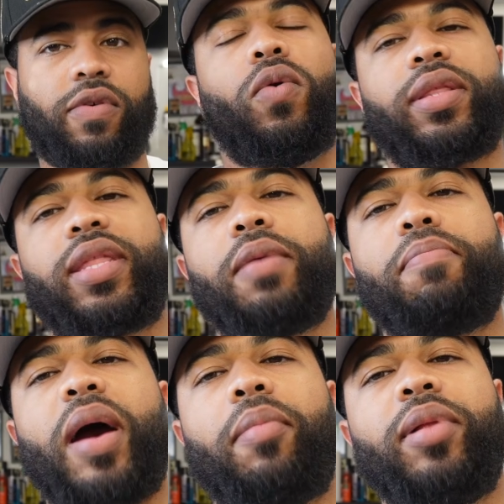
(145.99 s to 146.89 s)
One thing
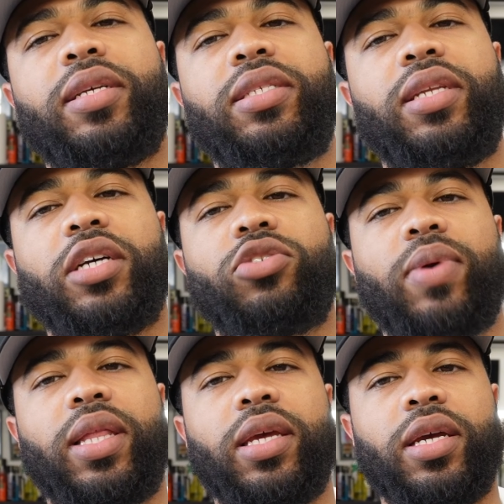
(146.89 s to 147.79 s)
BaByliss does
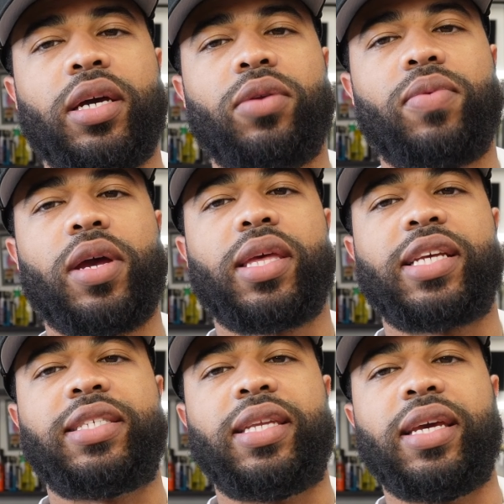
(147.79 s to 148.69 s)
really good with
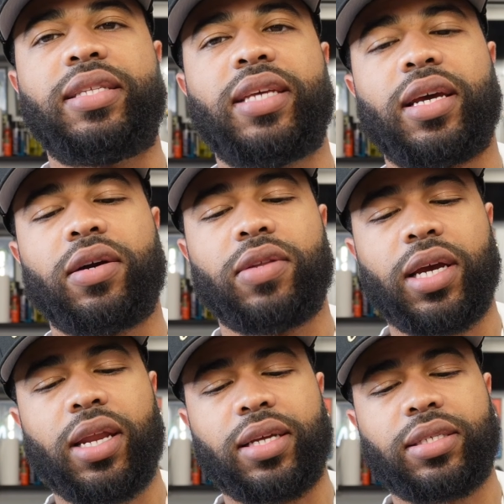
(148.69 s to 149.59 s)
is detail. Look
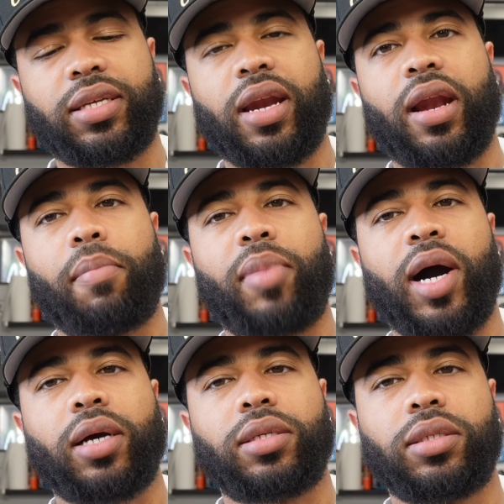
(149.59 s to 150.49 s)
at the inside of that
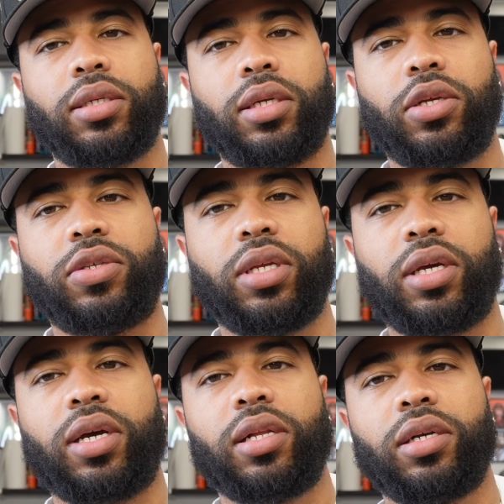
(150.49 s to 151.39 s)
box. You see the
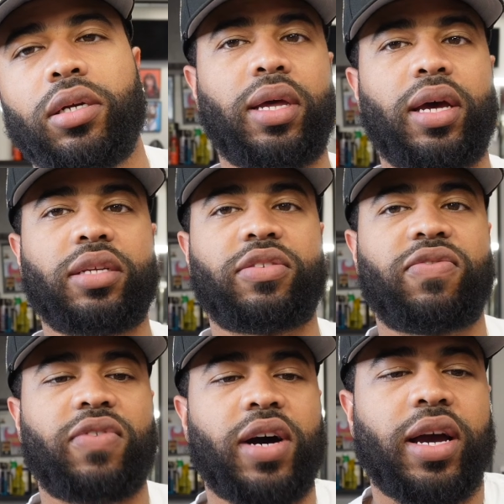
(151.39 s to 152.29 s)
color? That's
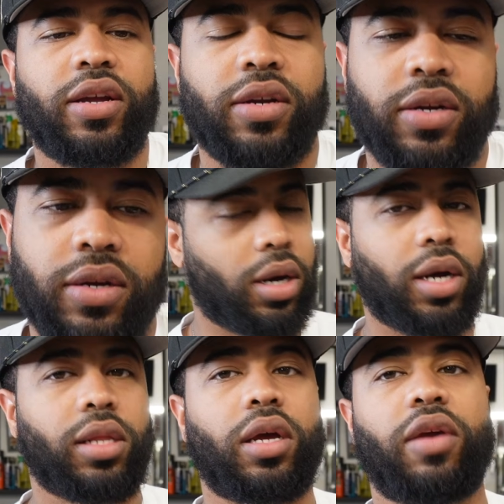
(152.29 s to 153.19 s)
fire. All
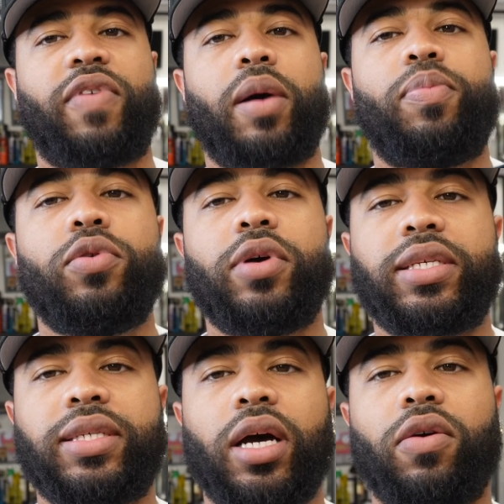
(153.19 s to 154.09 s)
right, look, if I pull
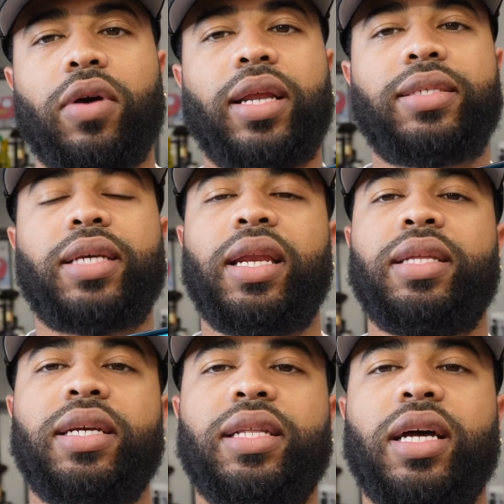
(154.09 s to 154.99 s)
this out and it's
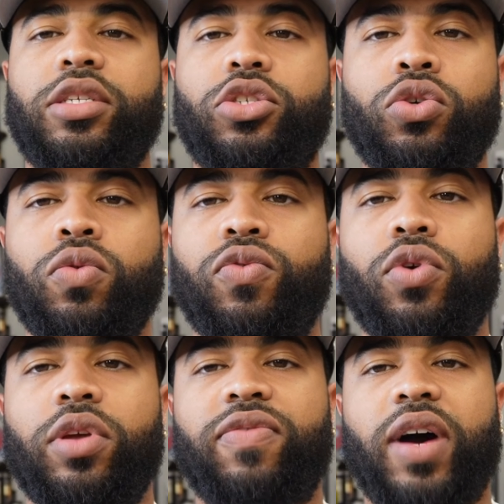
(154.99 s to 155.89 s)
anything like the Tune
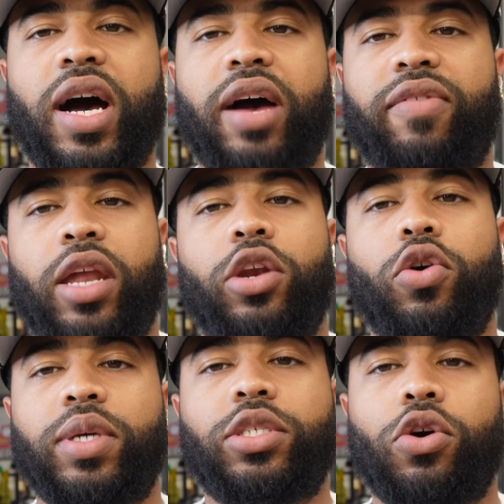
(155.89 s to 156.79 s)
45, I
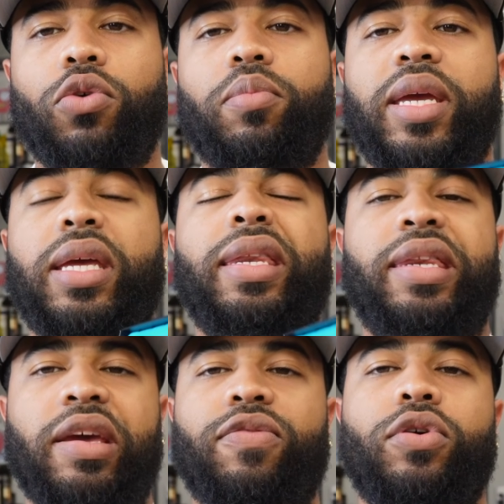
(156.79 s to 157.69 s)
know it's gonna be
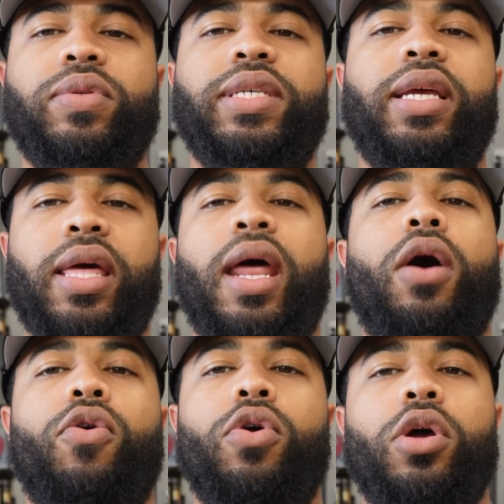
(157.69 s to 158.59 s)
difficult to get out.